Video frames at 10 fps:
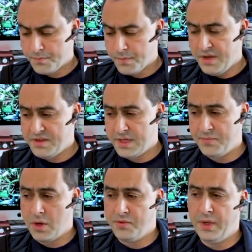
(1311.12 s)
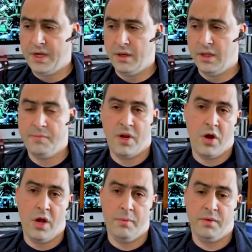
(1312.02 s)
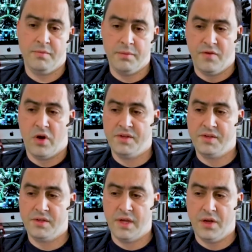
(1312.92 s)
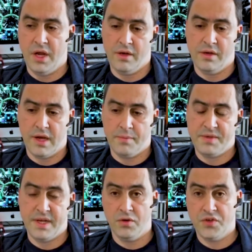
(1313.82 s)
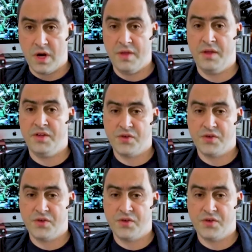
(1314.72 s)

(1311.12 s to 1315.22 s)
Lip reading: And sometimes we can leave them at home, give them advice, and say, look, try this,